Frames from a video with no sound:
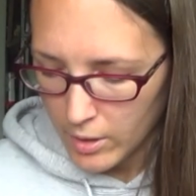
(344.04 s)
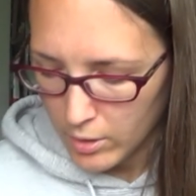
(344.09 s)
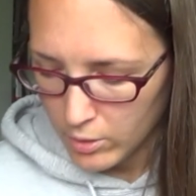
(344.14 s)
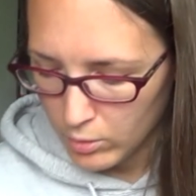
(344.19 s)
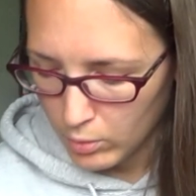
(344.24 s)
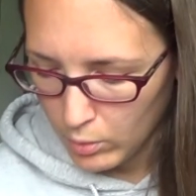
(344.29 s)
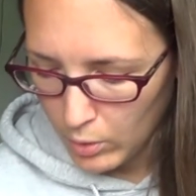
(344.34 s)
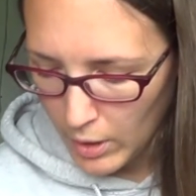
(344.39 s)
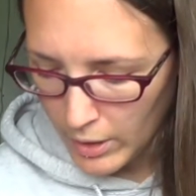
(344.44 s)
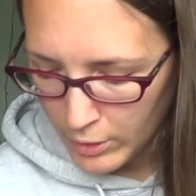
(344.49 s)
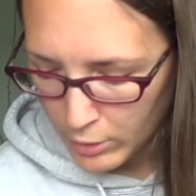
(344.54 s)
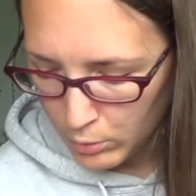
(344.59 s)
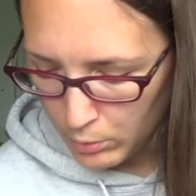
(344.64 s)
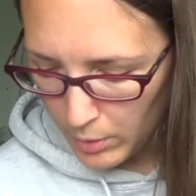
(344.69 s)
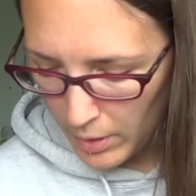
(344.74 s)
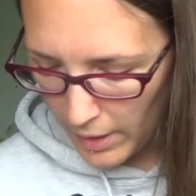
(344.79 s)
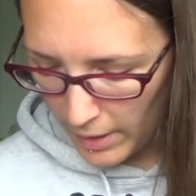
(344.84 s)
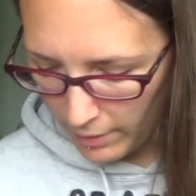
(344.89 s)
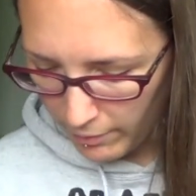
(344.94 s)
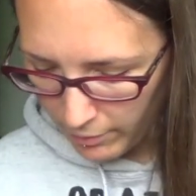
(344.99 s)
So I do
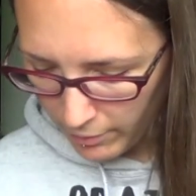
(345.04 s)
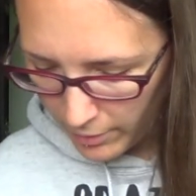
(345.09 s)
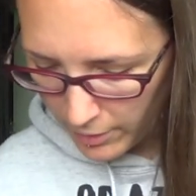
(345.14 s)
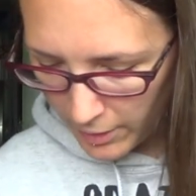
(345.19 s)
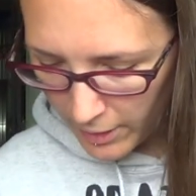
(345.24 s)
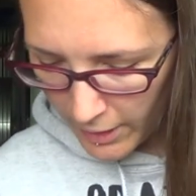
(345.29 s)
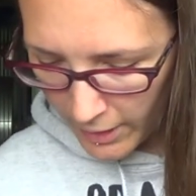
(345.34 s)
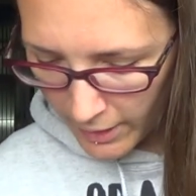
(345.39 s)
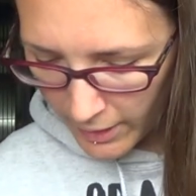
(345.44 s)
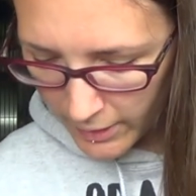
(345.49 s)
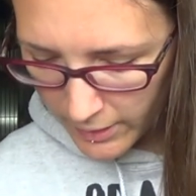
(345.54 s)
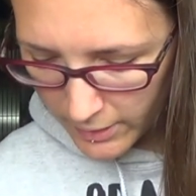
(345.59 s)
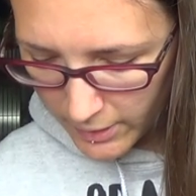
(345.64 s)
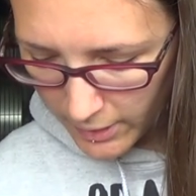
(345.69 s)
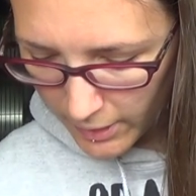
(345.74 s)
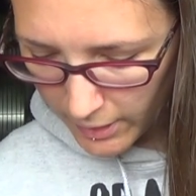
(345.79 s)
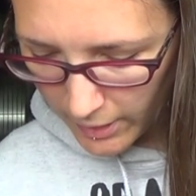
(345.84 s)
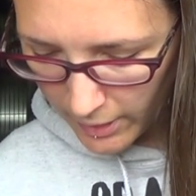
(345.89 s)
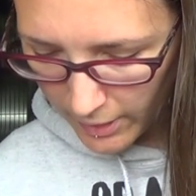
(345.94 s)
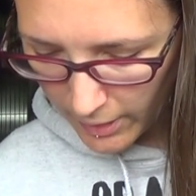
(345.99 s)
have
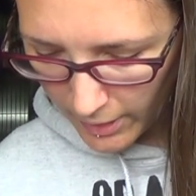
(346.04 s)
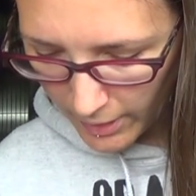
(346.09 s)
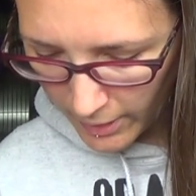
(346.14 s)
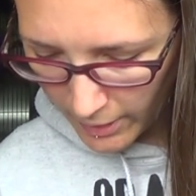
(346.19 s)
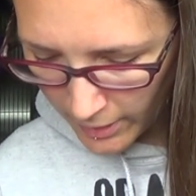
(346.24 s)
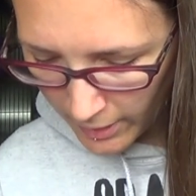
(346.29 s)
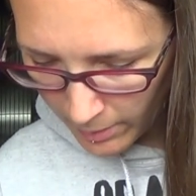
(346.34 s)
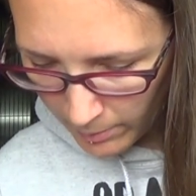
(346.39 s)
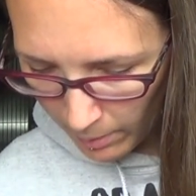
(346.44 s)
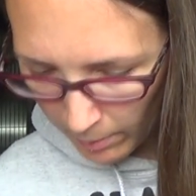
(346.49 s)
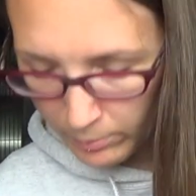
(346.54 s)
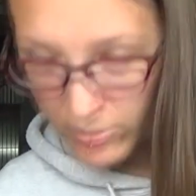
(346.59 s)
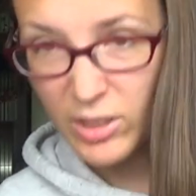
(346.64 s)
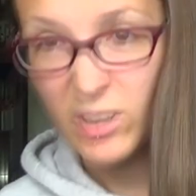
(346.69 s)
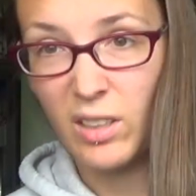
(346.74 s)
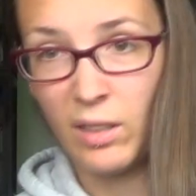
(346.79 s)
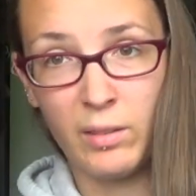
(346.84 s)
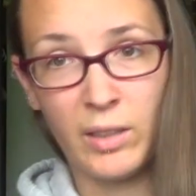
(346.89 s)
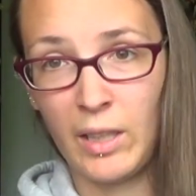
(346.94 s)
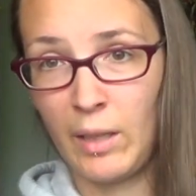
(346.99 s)
that. I'm
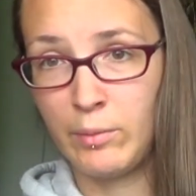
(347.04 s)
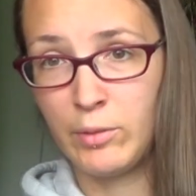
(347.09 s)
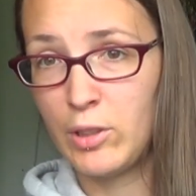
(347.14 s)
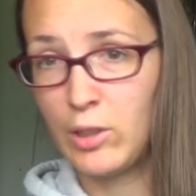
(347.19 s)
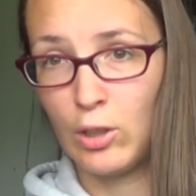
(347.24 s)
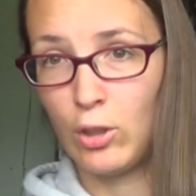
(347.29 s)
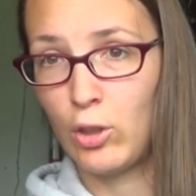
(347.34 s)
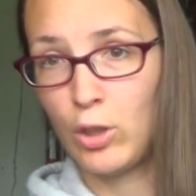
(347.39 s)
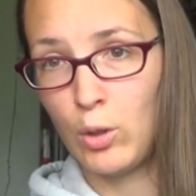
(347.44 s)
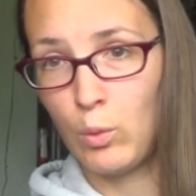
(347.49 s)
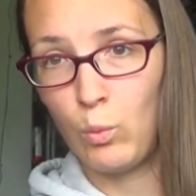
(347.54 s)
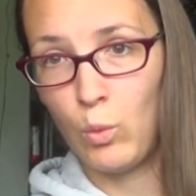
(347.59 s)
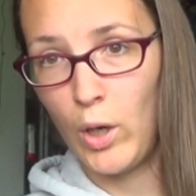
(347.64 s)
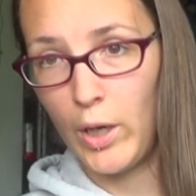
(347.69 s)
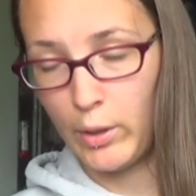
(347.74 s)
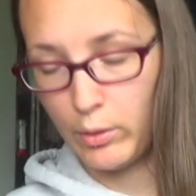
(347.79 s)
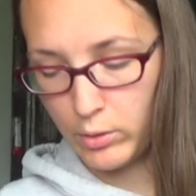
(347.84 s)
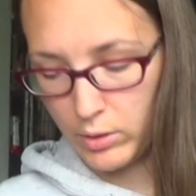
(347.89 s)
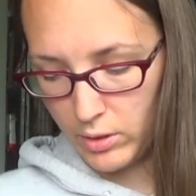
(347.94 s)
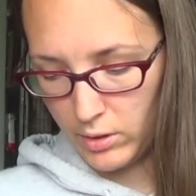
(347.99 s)
just looking what
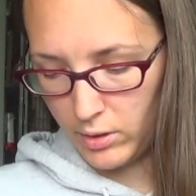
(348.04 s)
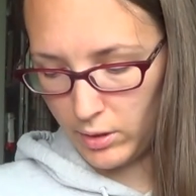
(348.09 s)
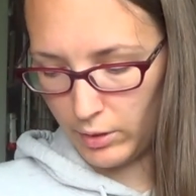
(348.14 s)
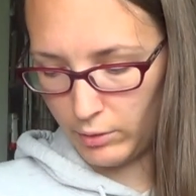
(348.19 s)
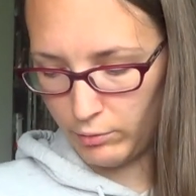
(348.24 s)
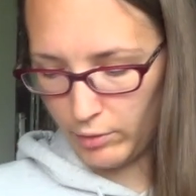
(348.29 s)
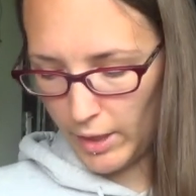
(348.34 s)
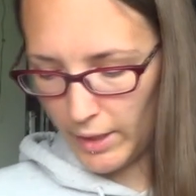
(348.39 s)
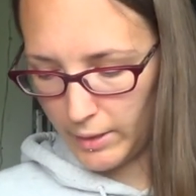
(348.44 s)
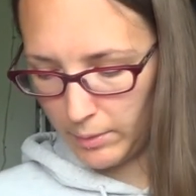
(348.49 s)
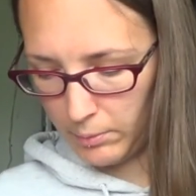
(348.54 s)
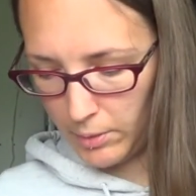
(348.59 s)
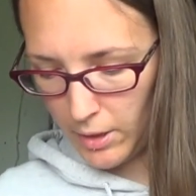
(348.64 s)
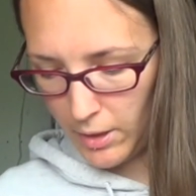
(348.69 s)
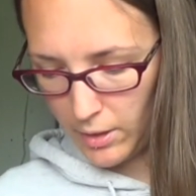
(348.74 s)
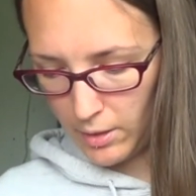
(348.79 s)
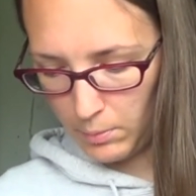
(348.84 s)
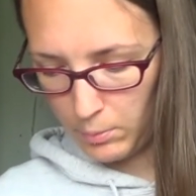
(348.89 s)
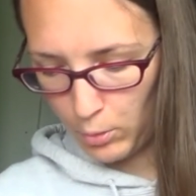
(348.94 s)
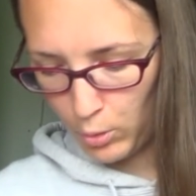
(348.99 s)
else is like randomly
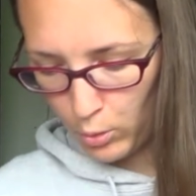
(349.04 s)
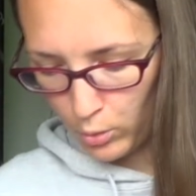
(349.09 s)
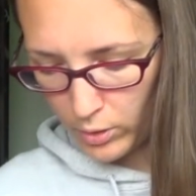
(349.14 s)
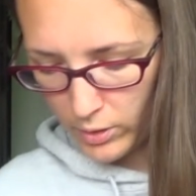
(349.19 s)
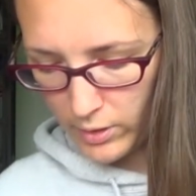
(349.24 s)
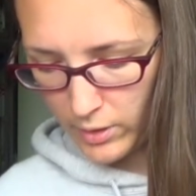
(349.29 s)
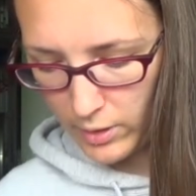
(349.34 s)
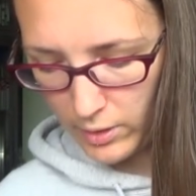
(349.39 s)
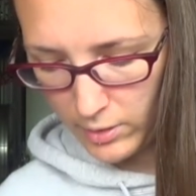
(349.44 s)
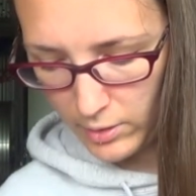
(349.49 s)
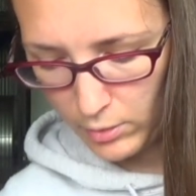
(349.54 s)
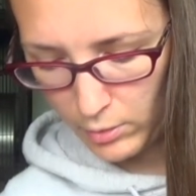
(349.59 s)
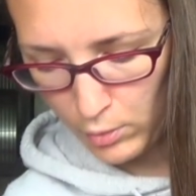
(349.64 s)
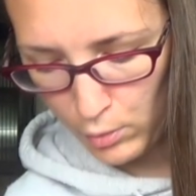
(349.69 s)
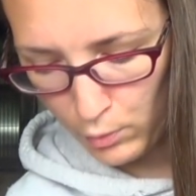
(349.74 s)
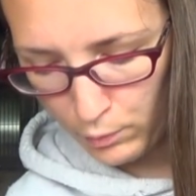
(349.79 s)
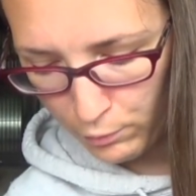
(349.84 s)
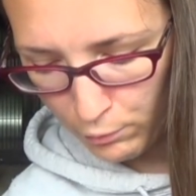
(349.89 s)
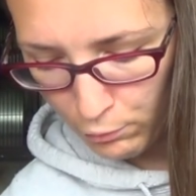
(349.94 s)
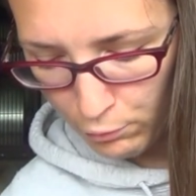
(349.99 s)
in the box that is
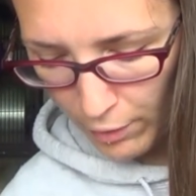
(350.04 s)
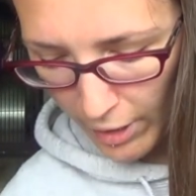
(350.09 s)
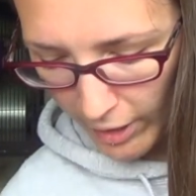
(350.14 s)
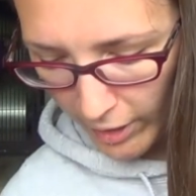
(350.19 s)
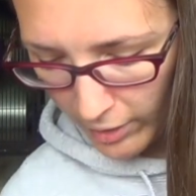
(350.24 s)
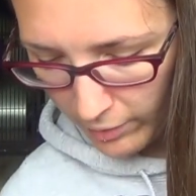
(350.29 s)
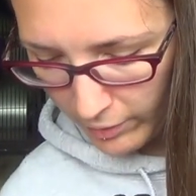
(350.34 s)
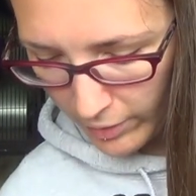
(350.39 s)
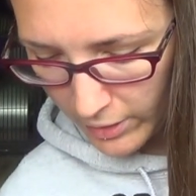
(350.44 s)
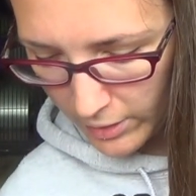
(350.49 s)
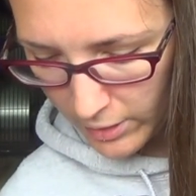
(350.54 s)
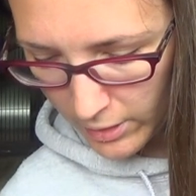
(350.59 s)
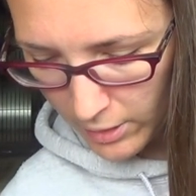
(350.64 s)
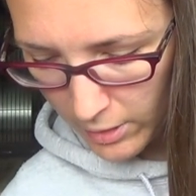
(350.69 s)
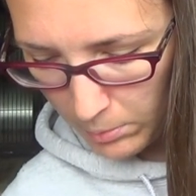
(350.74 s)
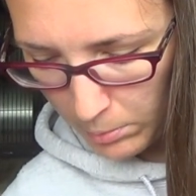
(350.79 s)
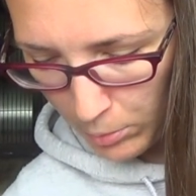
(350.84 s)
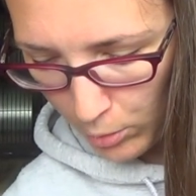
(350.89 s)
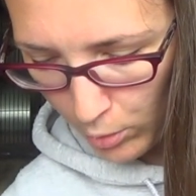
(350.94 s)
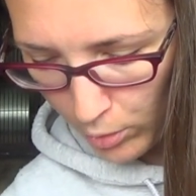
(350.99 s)
of relevance,
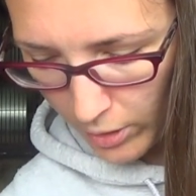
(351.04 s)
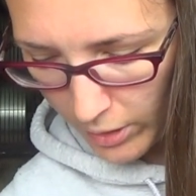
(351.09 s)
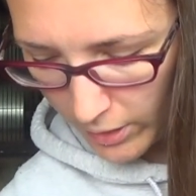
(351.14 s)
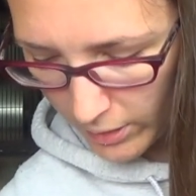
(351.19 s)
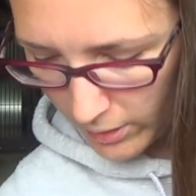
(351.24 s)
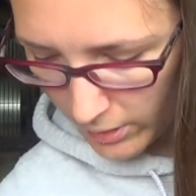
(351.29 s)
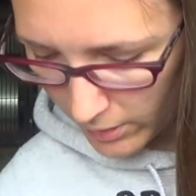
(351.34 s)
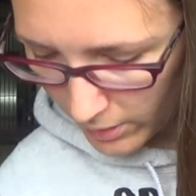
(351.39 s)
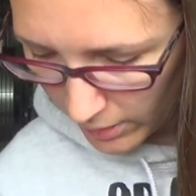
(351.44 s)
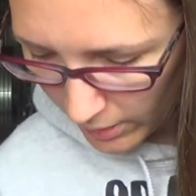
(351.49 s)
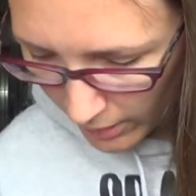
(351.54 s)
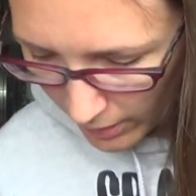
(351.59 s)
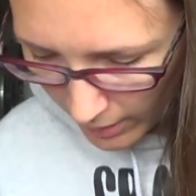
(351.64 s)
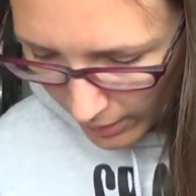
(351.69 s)
to be honest.